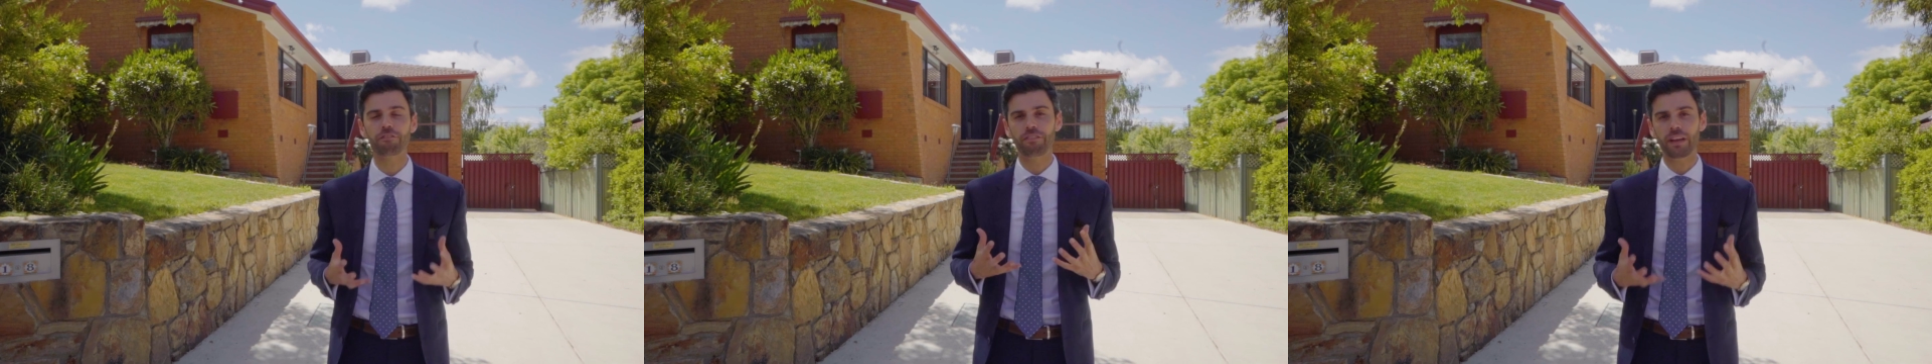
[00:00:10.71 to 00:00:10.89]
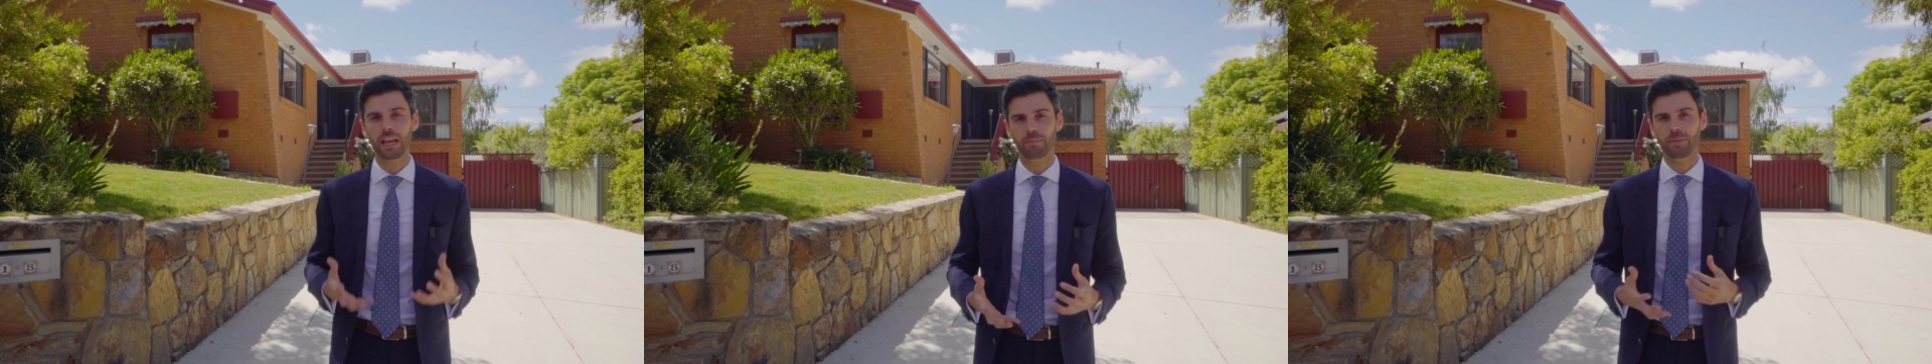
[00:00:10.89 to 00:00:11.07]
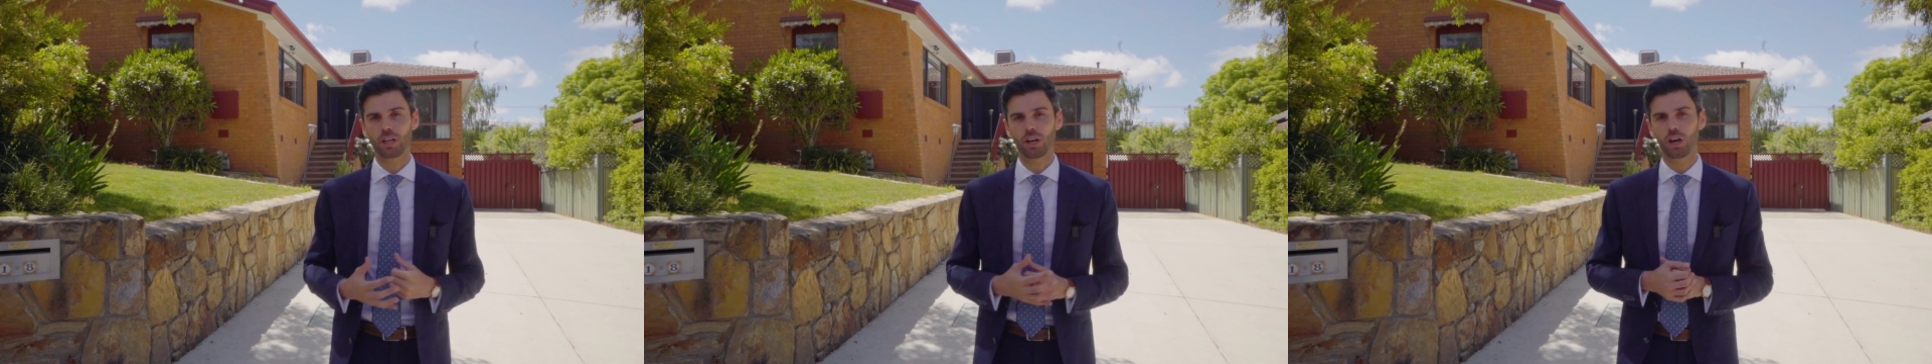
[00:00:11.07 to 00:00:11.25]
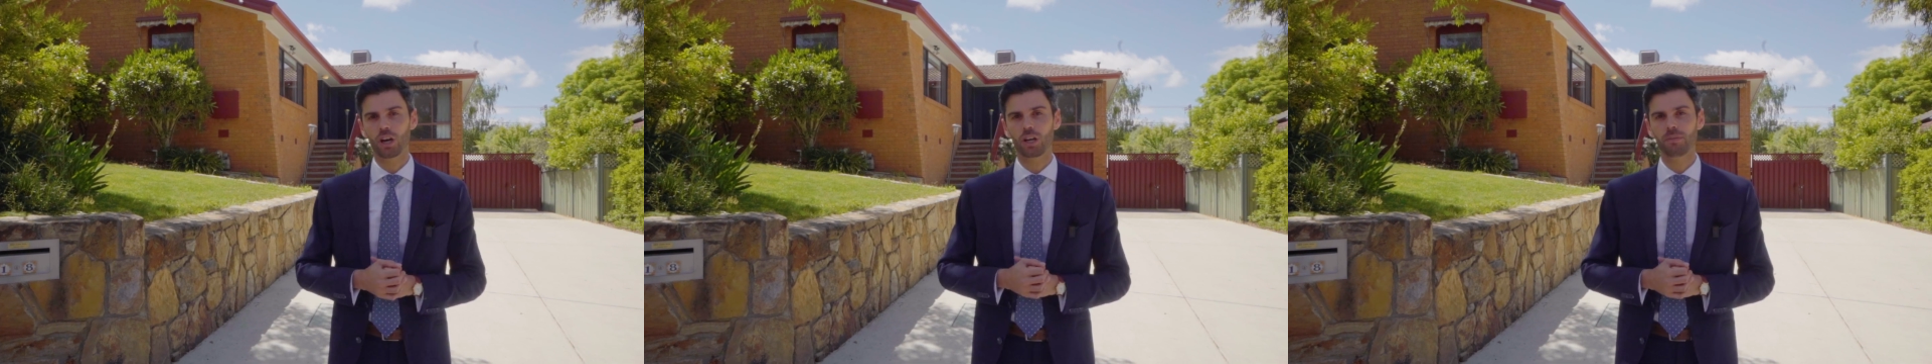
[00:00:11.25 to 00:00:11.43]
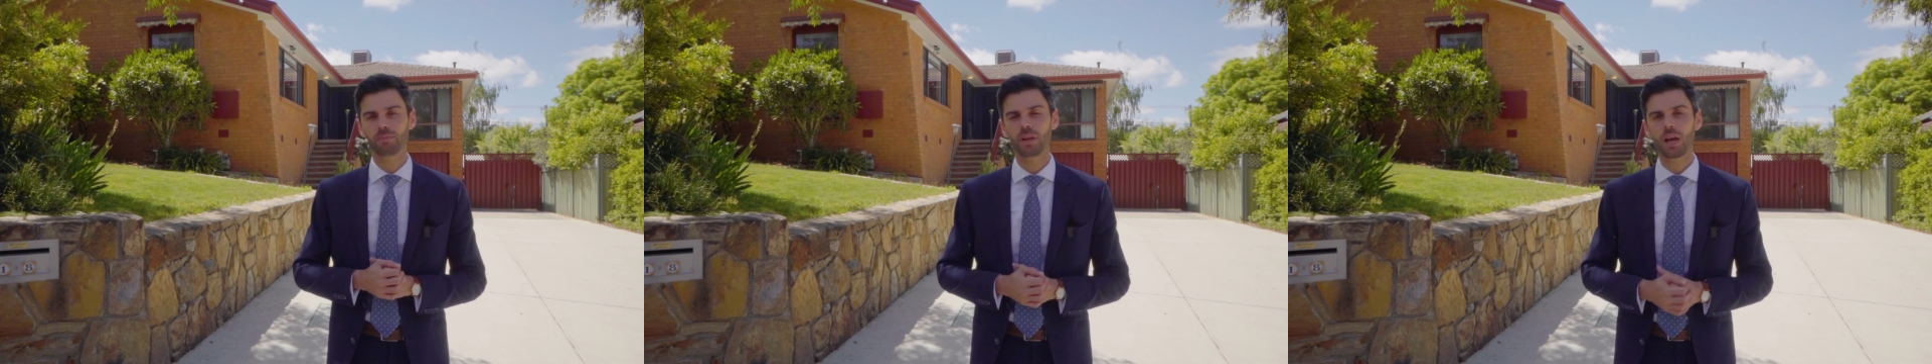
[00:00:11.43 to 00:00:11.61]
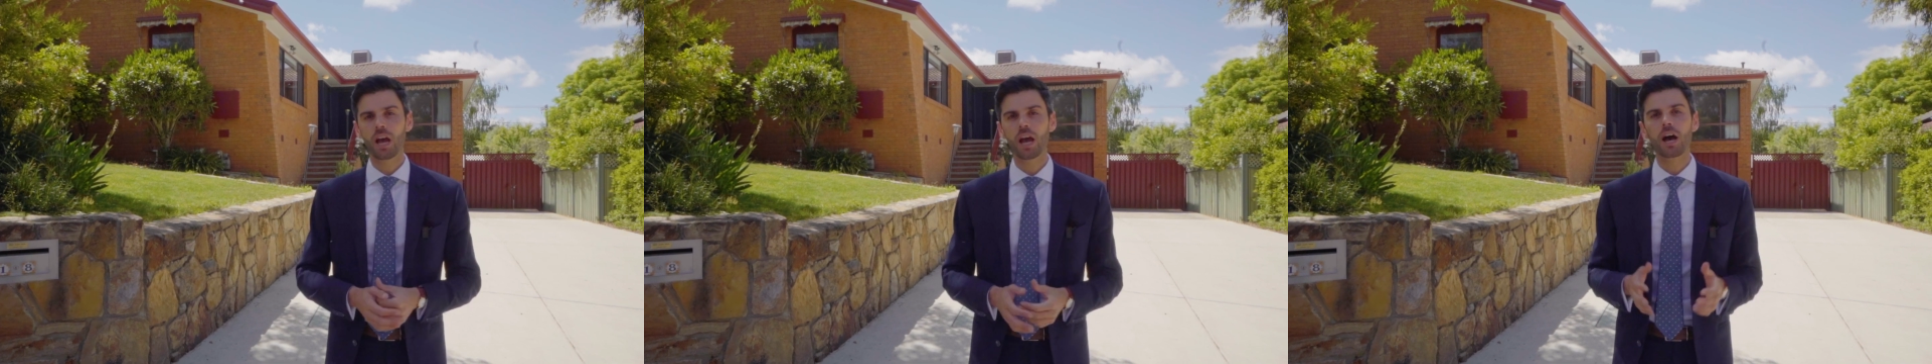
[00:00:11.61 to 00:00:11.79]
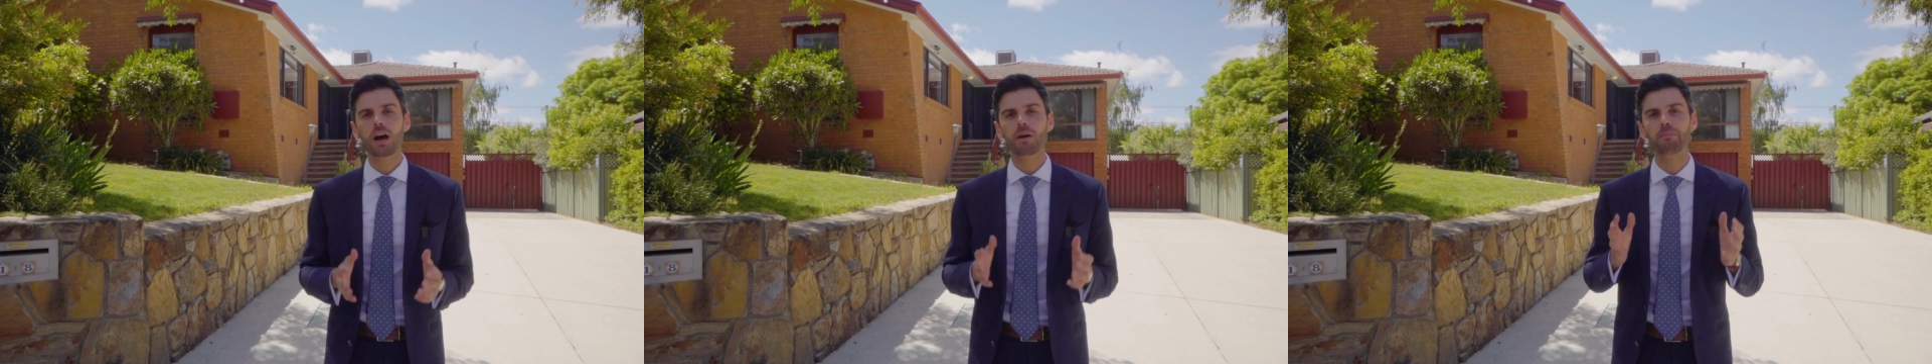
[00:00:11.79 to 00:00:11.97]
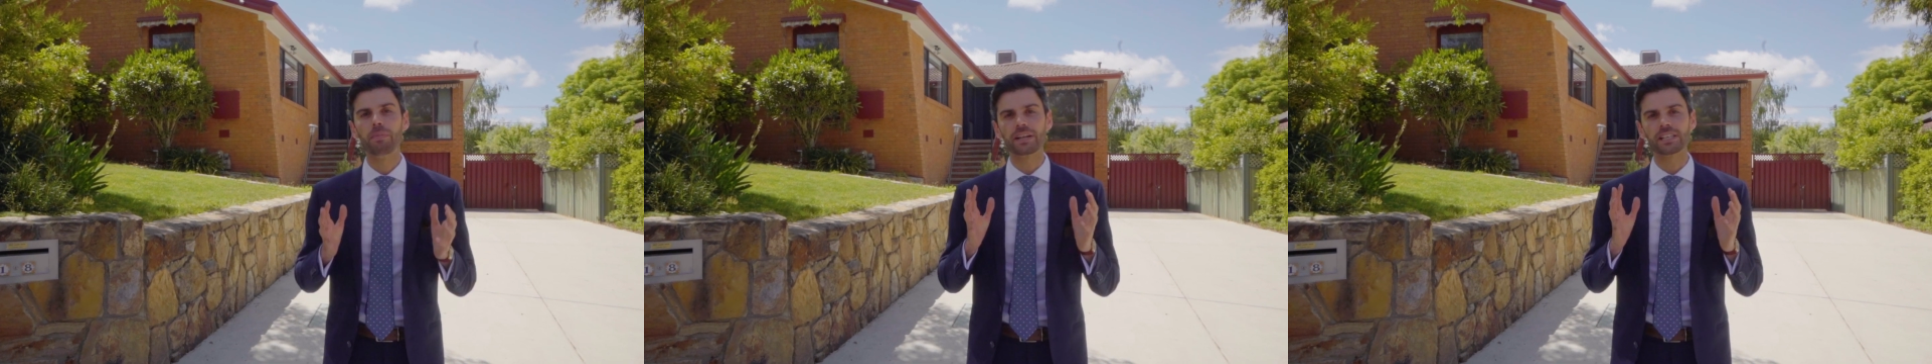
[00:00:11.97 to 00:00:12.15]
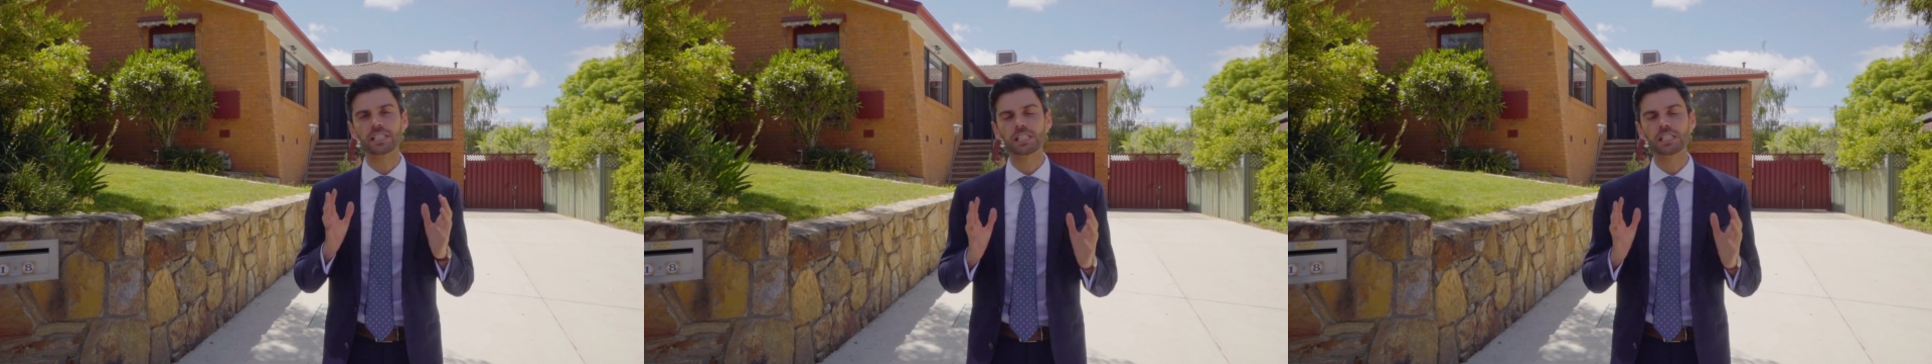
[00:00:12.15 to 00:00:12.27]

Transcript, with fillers: family home, but a